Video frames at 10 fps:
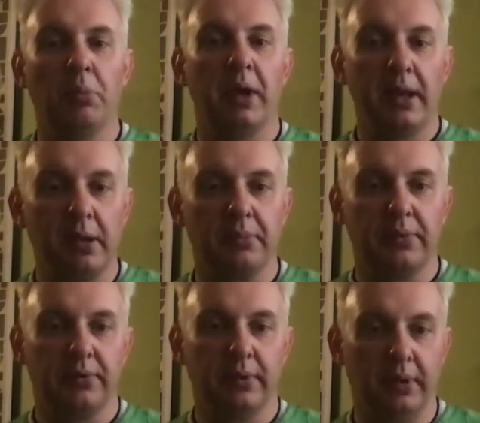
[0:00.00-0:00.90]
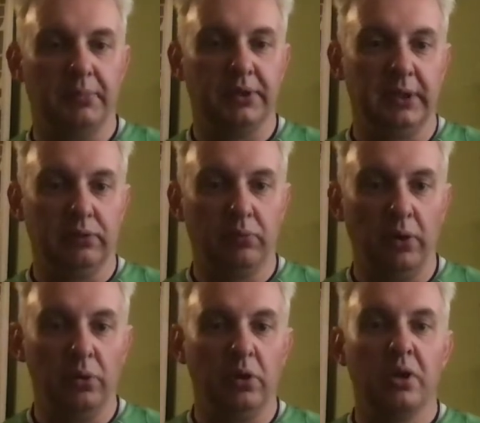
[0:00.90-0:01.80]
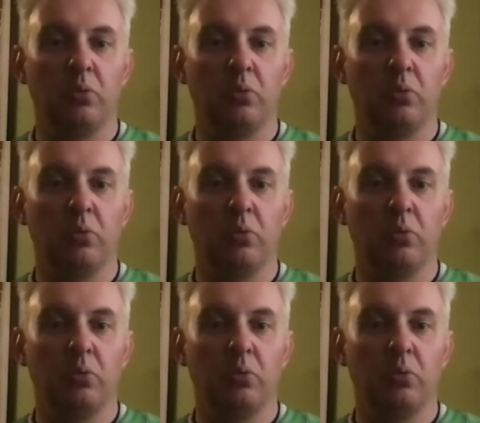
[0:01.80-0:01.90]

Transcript: we add up the numbers in each row,